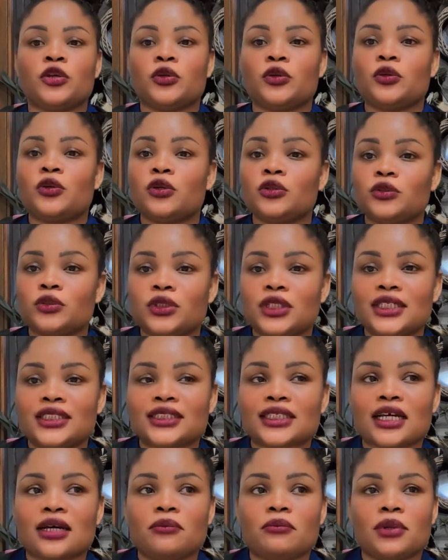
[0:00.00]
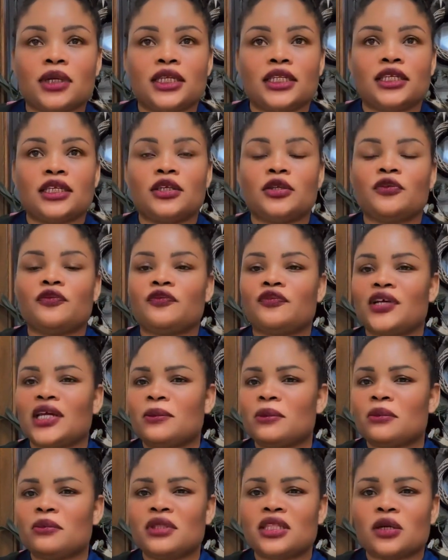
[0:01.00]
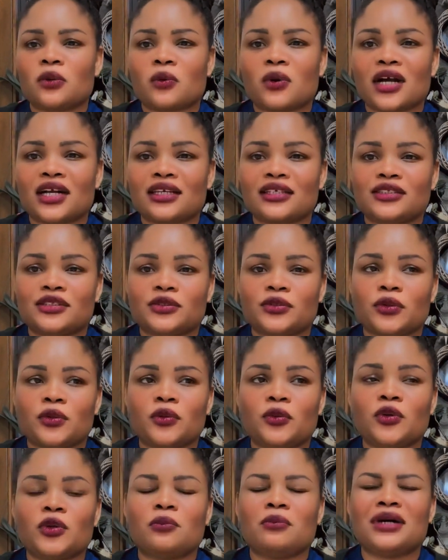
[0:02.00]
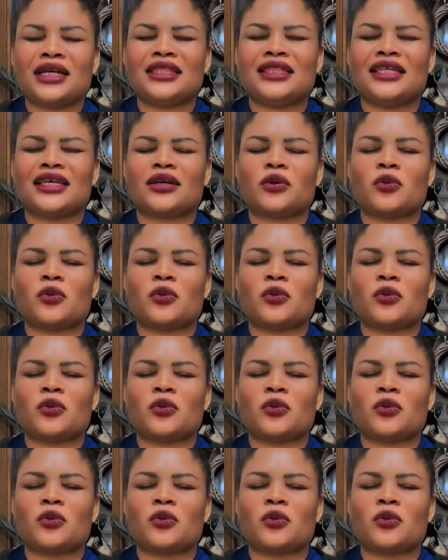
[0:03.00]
You go to this company, you find maybe the work is so good, but the